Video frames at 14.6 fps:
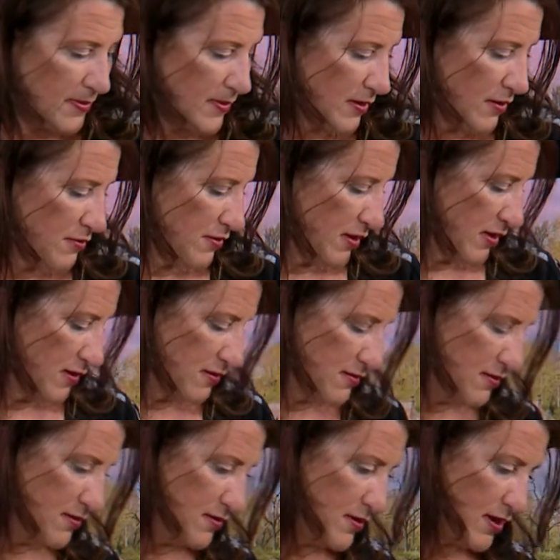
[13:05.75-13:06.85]
Okay,
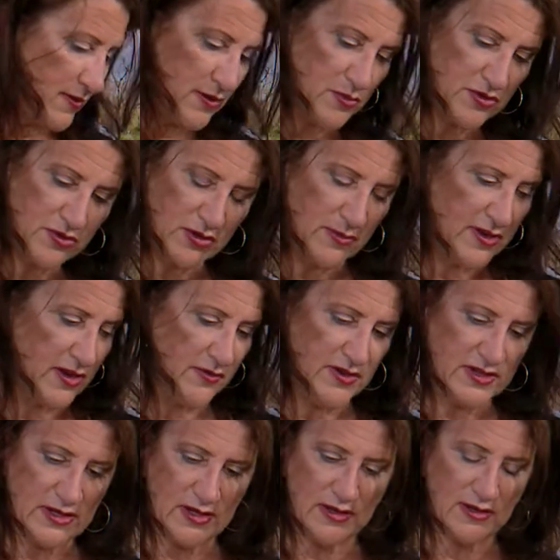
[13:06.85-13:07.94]
and then we'll talk about every
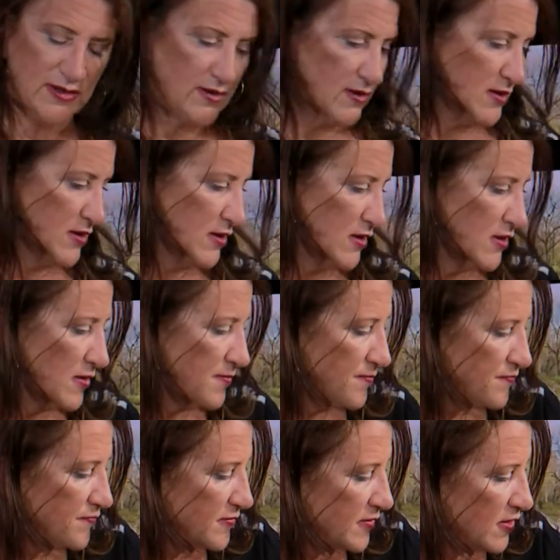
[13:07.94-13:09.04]
day.
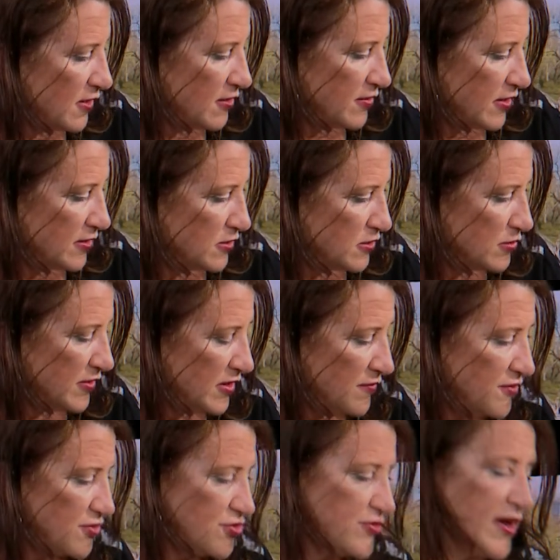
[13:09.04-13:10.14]
Okay, so if
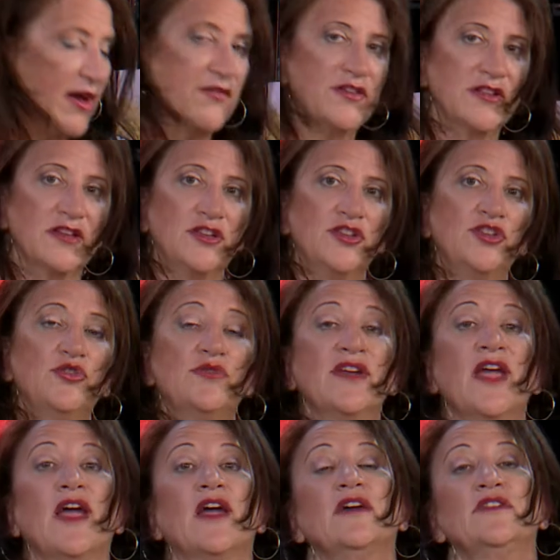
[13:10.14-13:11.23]
you're traveling, you
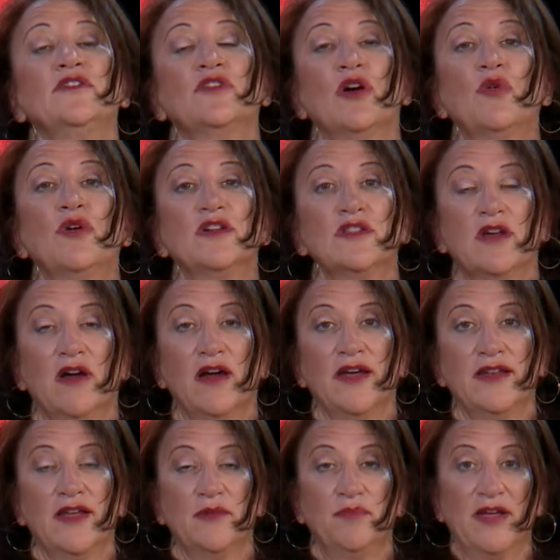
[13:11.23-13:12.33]
can go online
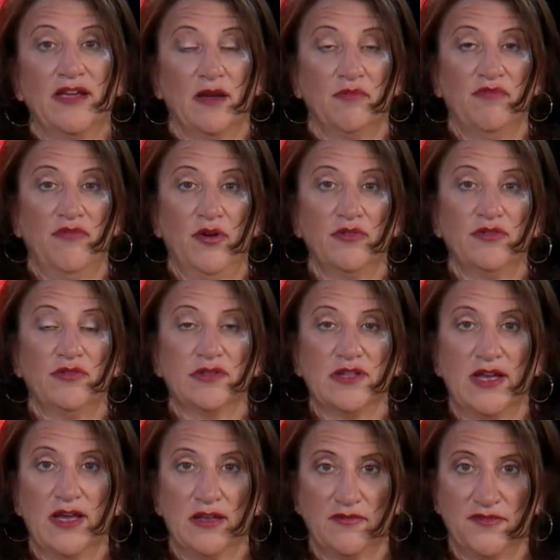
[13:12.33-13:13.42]
and pick up photos
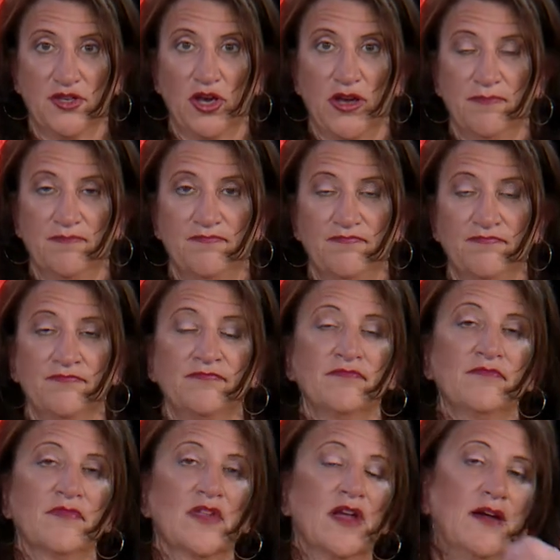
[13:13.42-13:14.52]
ahead of time.
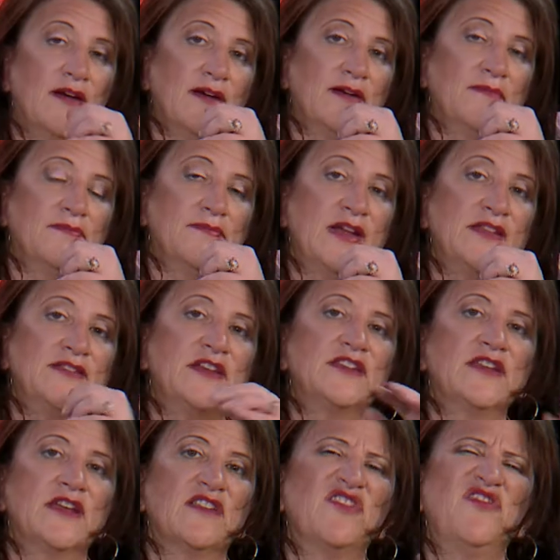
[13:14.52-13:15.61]
Um, and then
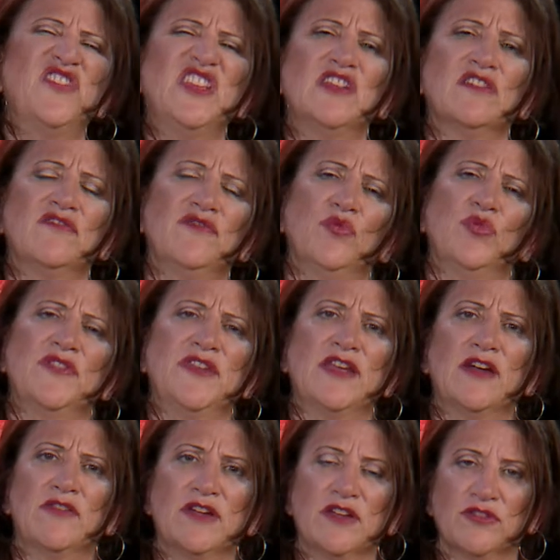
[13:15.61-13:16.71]
get a feel for what the
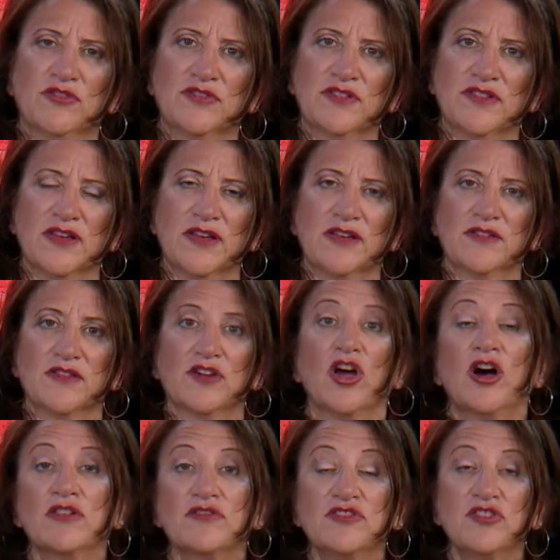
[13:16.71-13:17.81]
area looks like. The
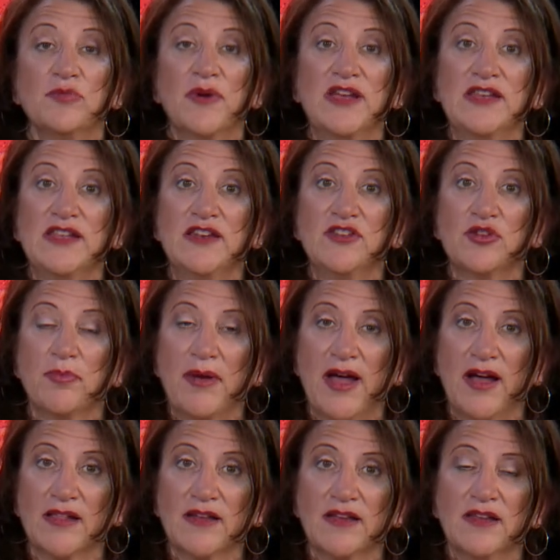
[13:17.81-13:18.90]
colors you might need in your
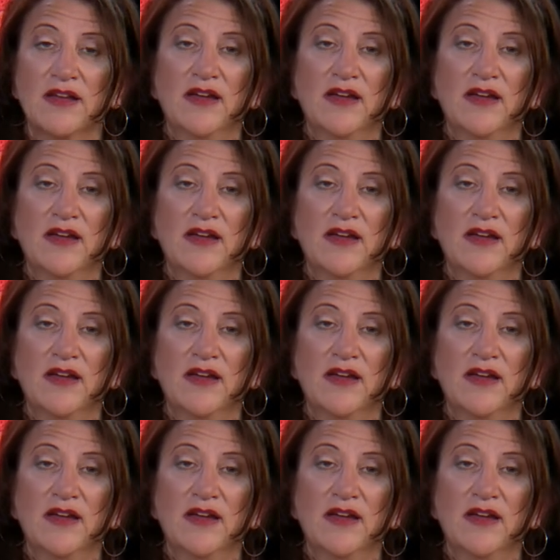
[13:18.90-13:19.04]
palette,